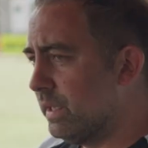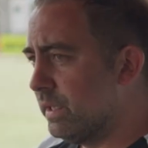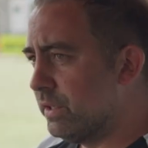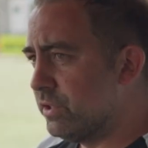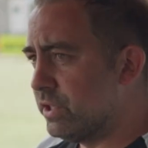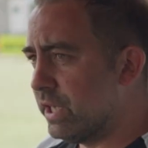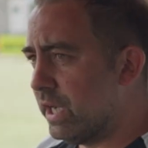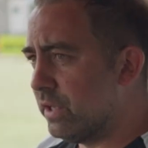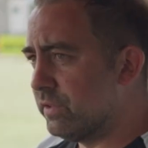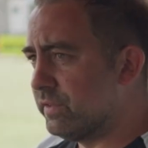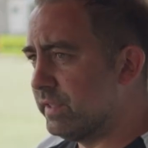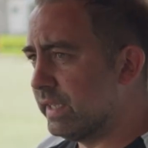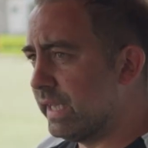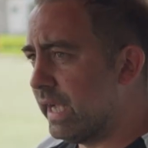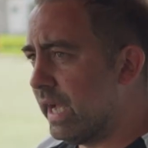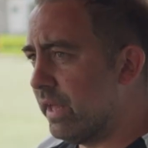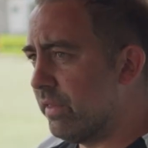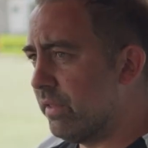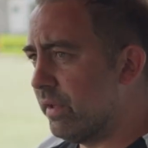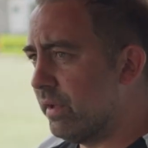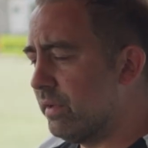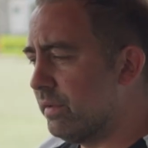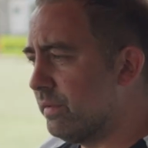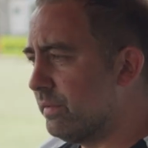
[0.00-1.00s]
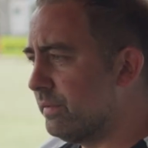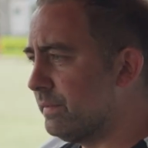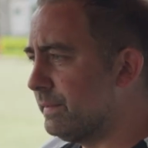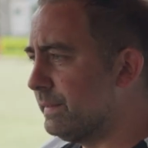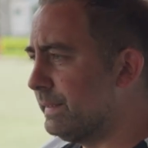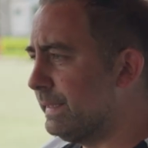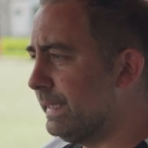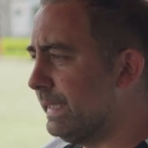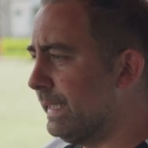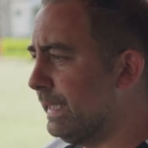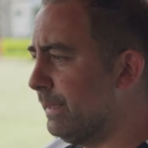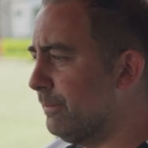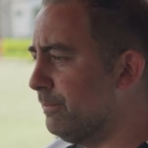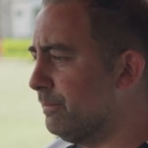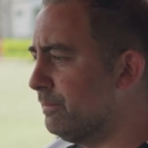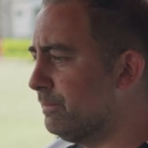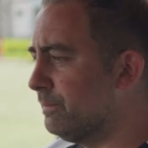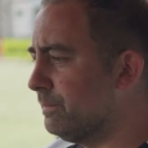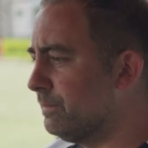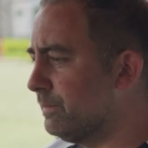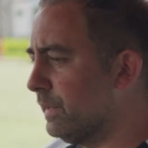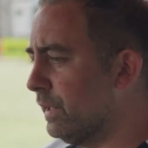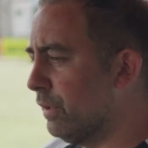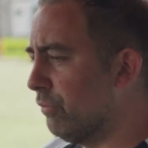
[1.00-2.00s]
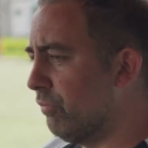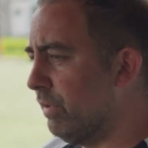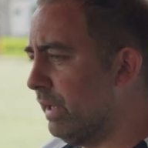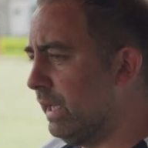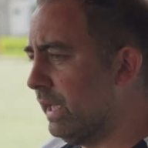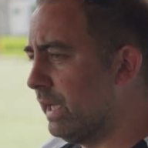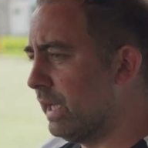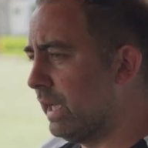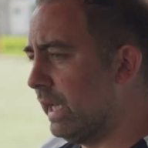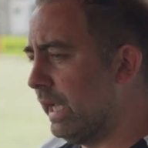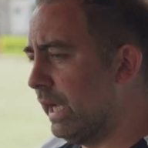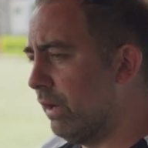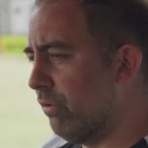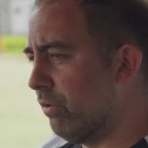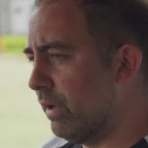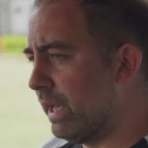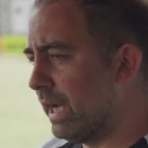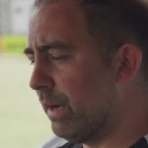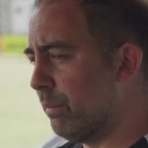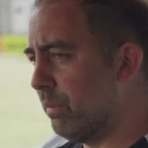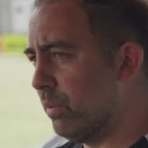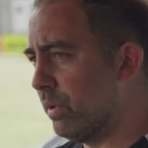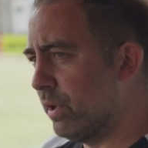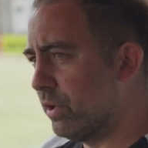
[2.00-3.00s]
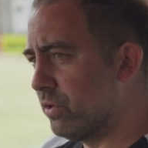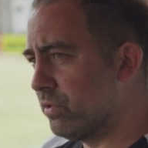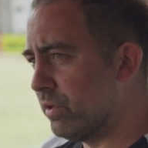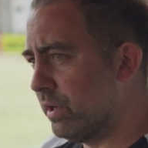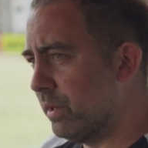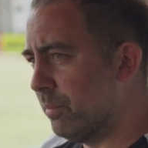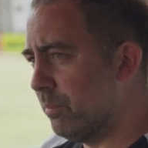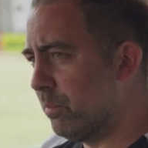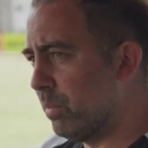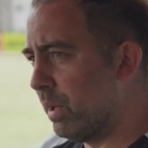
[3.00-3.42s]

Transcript: gel together, really clear on how we want to try and